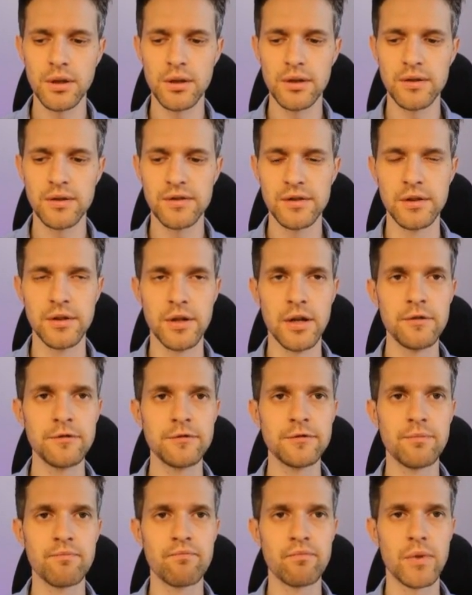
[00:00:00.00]

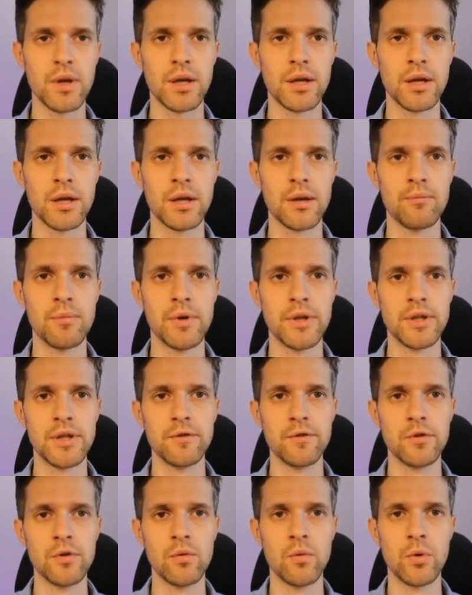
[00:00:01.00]
enough. But
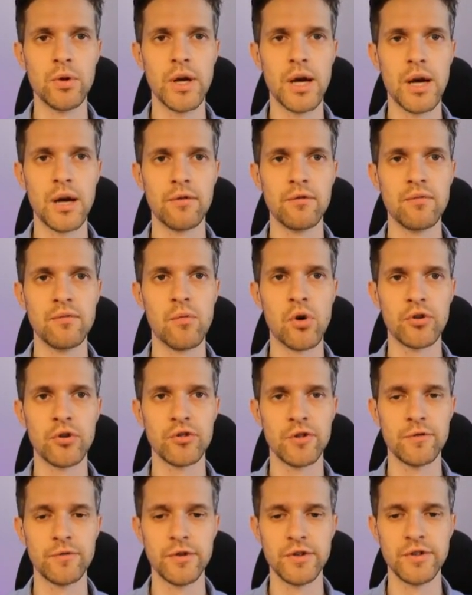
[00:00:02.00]
if you would have more
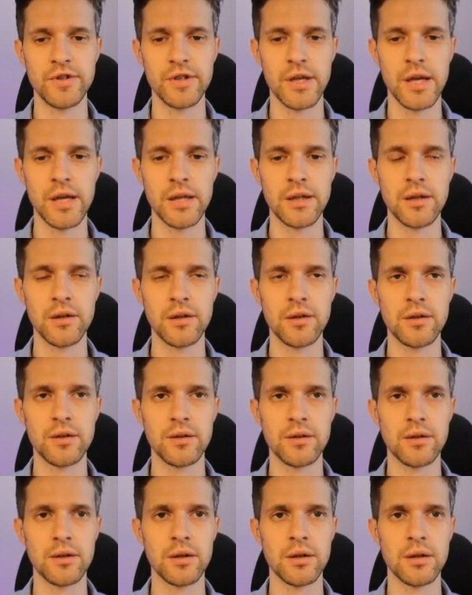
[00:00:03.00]
sophisticated
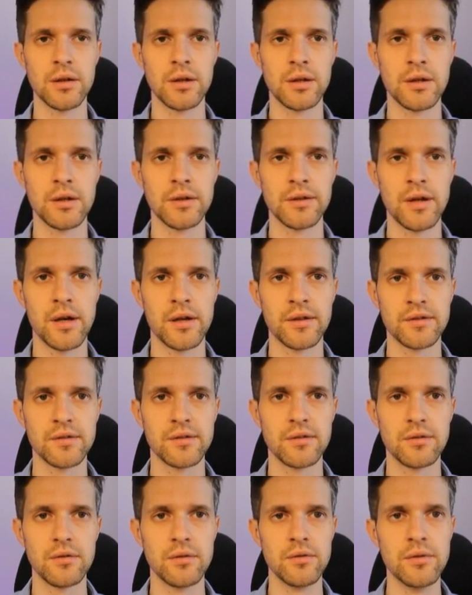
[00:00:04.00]

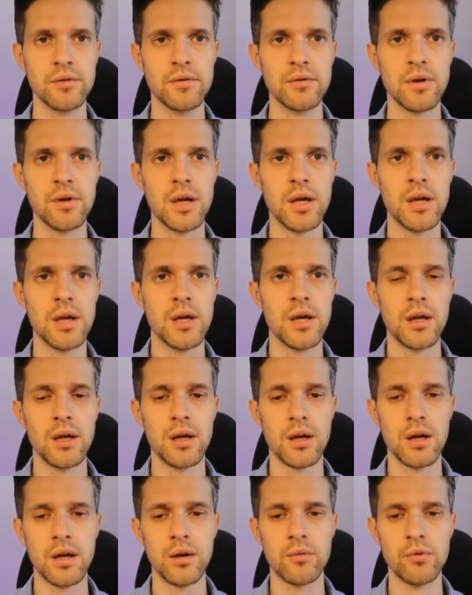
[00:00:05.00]
tasks to do,
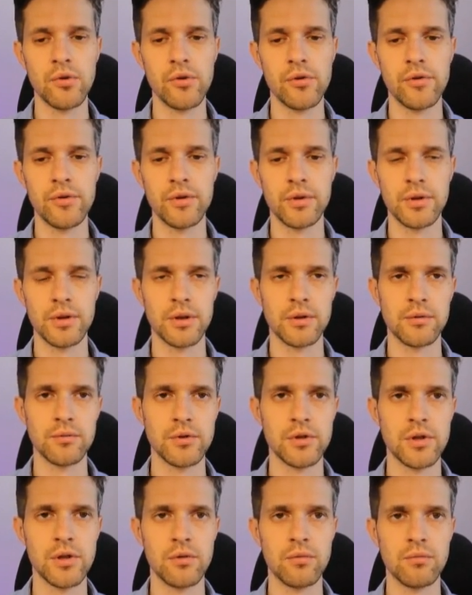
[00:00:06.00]
I would,
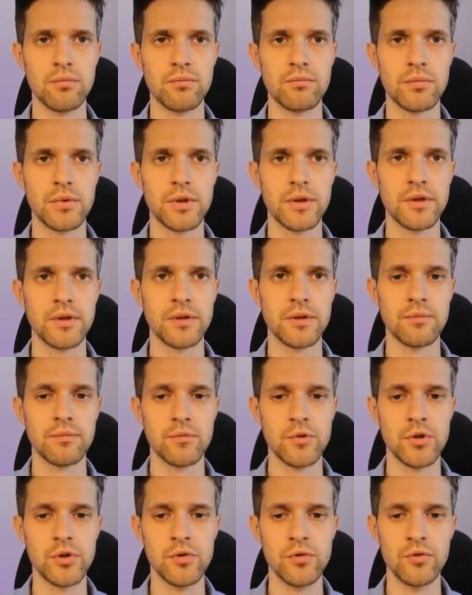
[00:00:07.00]

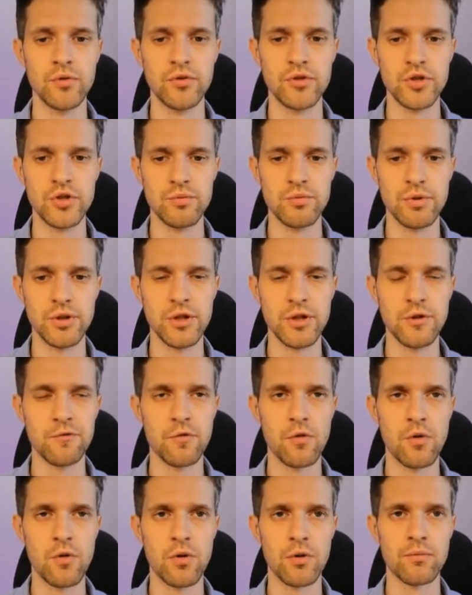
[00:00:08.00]
use
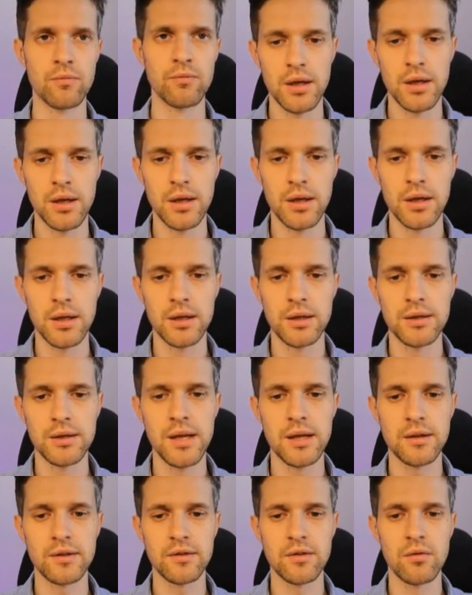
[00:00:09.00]
GPT-4. And
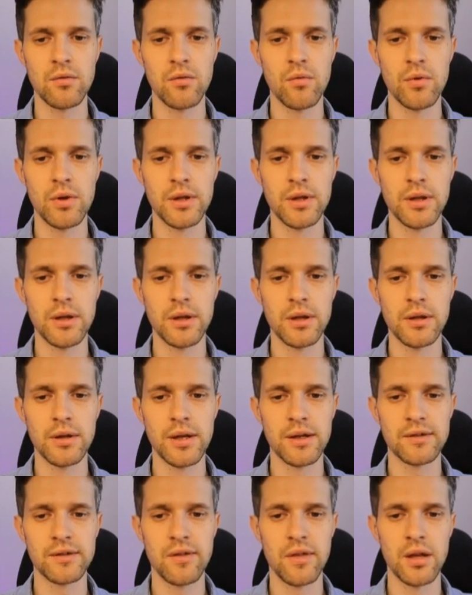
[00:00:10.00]
yeah, so
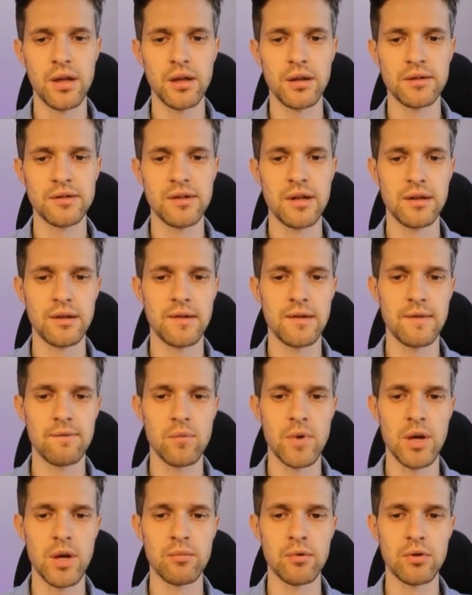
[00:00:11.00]
next thing is that
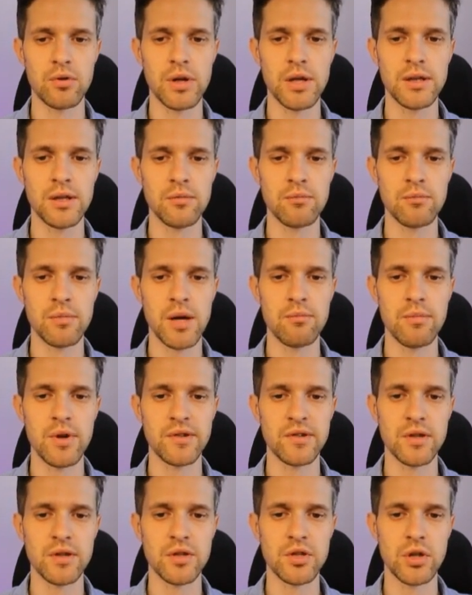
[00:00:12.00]
I'm creating my
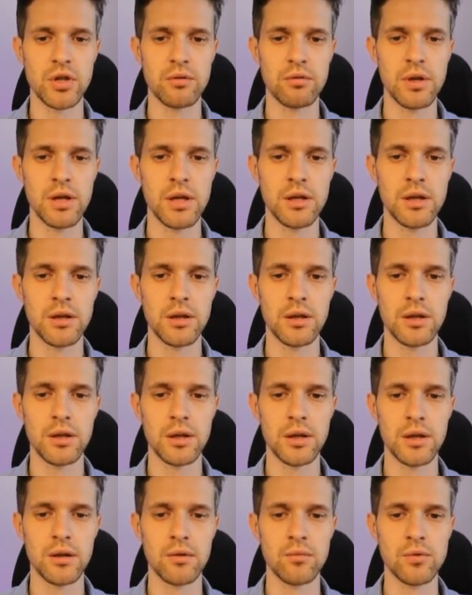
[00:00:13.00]
message array,
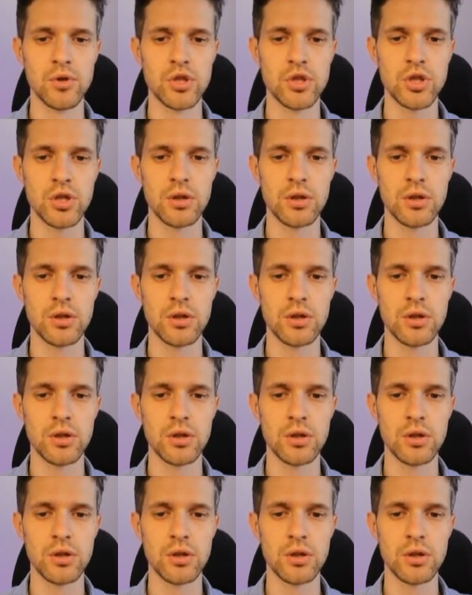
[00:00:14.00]
which